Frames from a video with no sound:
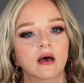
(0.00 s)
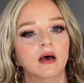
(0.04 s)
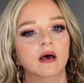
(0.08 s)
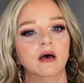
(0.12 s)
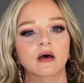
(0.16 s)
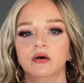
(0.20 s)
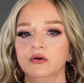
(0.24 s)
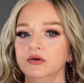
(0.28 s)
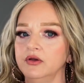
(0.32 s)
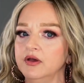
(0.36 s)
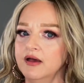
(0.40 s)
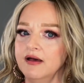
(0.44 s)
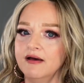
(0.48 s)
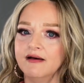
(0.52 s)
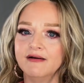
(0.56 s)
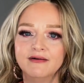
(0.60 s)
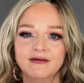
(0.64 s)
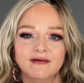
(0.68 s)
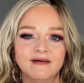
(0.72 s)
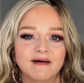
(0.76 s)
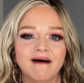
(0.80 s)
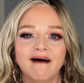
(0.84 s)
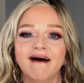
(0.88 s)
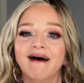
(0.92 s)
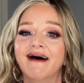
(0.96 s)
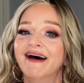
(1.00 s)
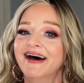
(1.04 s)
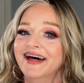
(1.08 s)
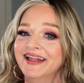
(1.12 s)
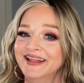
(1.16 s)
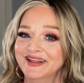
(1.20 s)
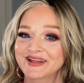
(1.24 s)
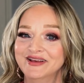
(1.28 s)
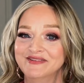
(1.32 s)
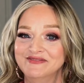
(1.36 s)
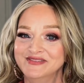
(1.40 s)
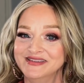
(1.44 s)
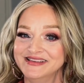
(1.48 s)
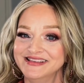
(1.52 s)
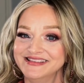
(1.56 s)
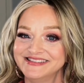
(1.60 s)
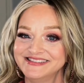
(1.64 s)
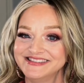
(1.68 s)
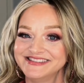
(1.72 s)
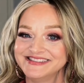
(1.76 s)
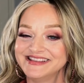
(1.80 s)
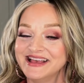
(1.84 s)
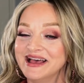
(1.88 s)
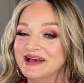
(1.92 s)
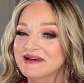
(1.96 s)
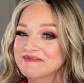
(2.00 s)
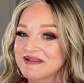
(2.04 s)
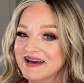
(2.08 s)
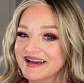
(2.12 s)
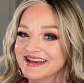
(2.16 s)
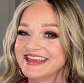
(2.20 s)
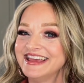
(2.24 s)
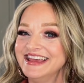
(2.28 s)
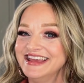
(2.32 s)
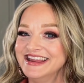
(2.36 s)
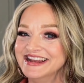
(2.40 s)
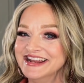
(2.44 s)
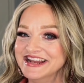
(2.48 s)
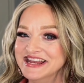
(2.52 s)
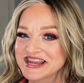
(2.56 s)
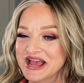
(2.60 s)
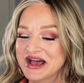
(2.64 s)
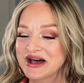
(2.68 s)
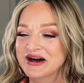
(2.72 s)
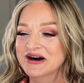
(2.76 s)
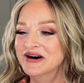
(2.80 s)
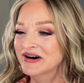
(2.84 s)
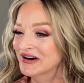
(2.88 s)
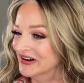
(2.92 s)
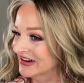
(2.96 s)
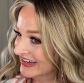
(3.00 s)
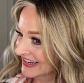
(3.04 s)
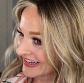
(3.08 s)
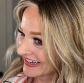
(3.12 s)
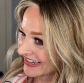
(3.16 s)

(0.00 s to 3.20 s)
Oh yeah, I love this. I'm not kidding y'all.